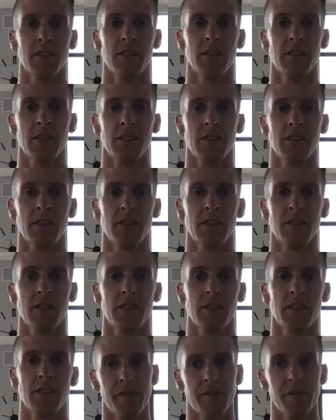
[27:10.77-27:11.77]
They were
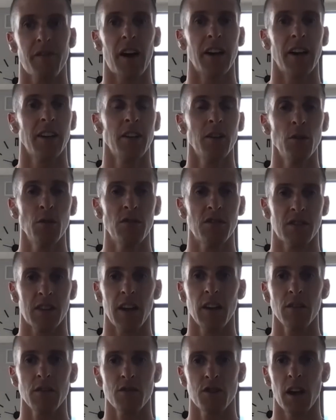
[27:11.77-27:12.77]
forced to find a new
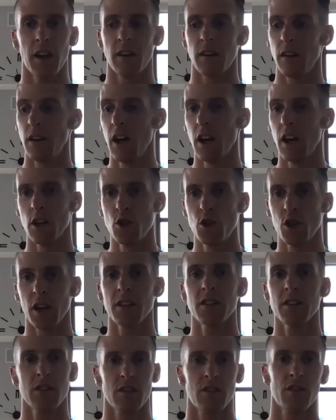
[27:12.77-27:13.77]
sales channel
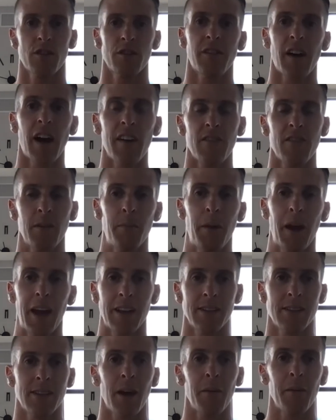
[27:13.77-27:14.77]
just to survive the
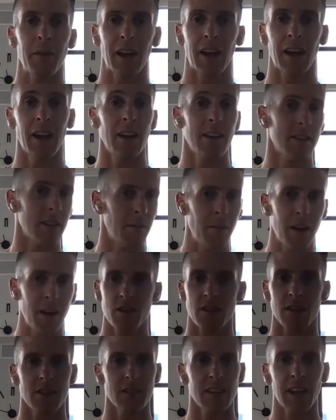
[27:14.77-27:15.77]
pandemic. And as I
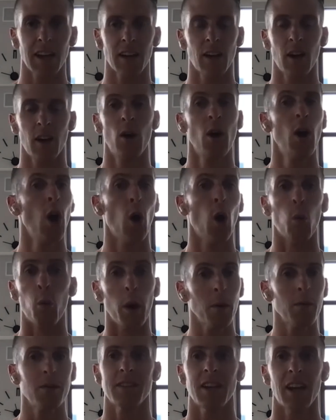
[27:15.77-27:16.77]
mentioned a second ago,
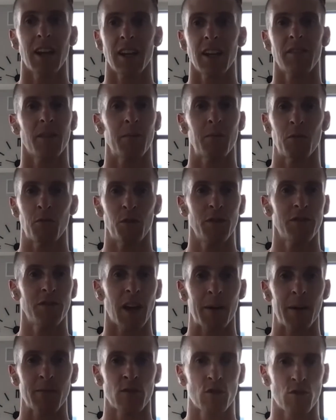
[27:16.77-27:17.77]
we were standing from the
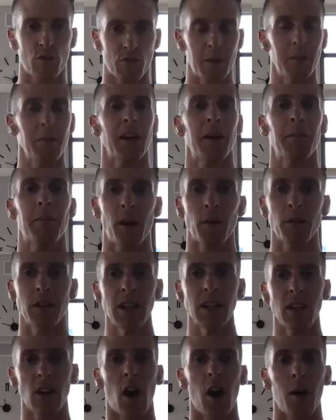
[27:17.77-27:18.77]
rooftops screaming about
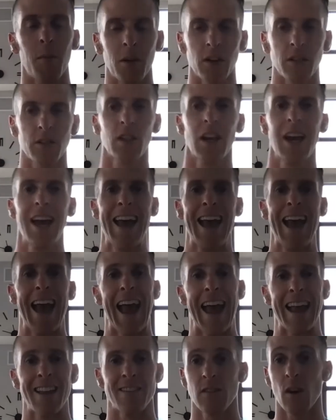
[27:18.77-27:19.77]
e-commerce.
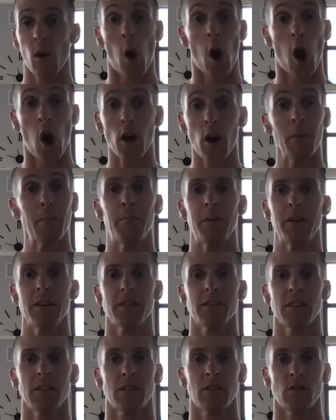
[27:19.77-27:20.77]
And so our
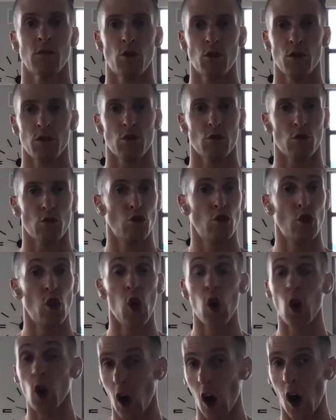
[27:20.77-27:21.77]
business just
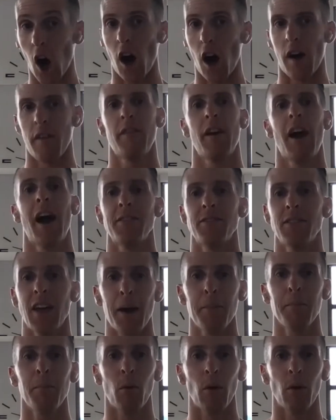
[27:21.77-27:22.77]
took off at
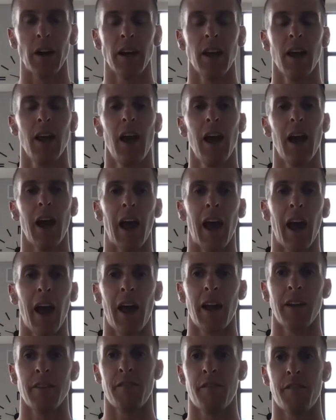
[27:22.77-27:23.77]
that point.
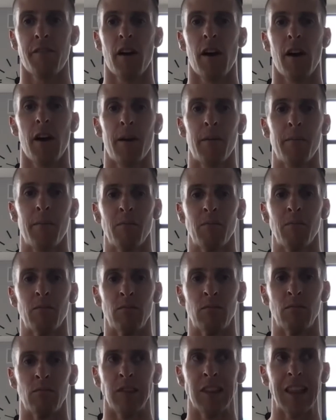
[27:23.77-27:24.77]
And from
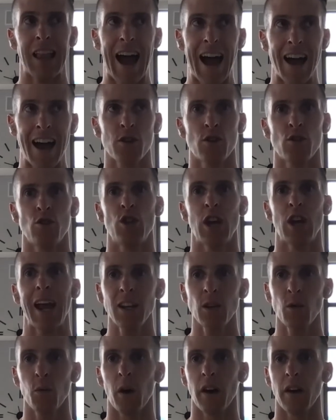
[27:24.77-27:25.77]
last
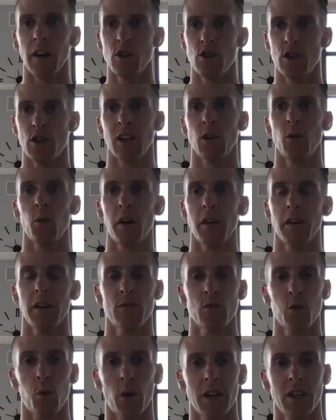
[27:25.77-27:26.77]
January
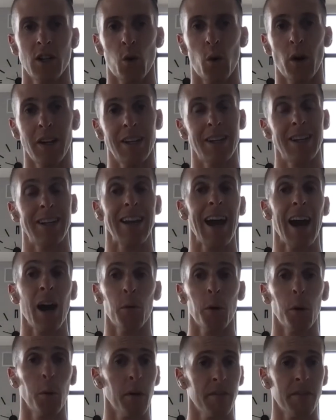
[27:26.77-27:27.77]
of 2020 to
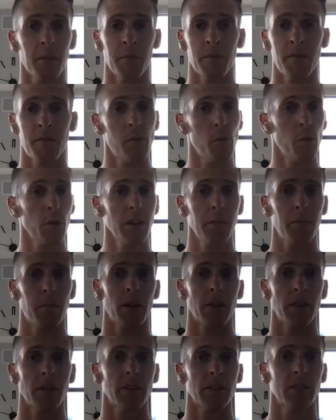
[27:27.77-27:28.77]
now, we went from 40
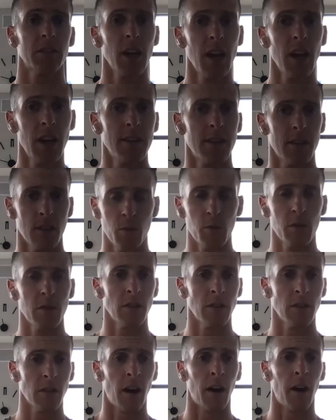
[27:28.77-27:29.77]
partners to
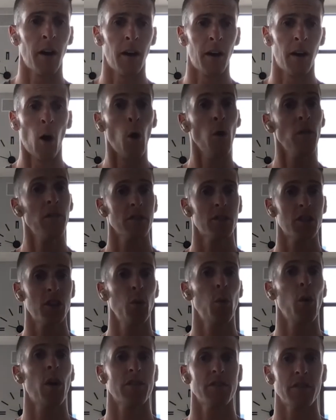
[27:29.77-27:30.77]
we're over
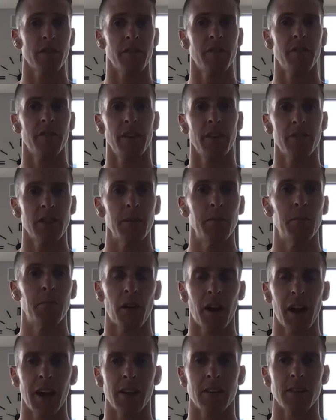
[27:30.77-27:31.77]
250
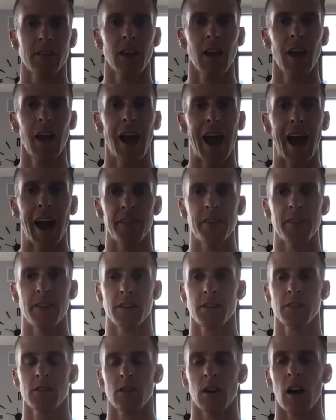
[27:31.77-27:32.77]
brands at
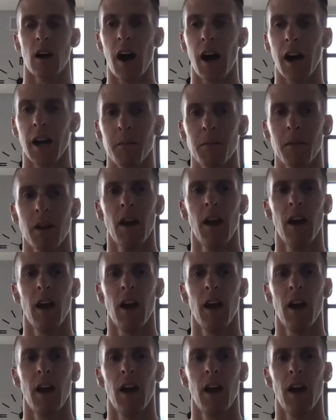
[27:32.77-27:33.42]
this time.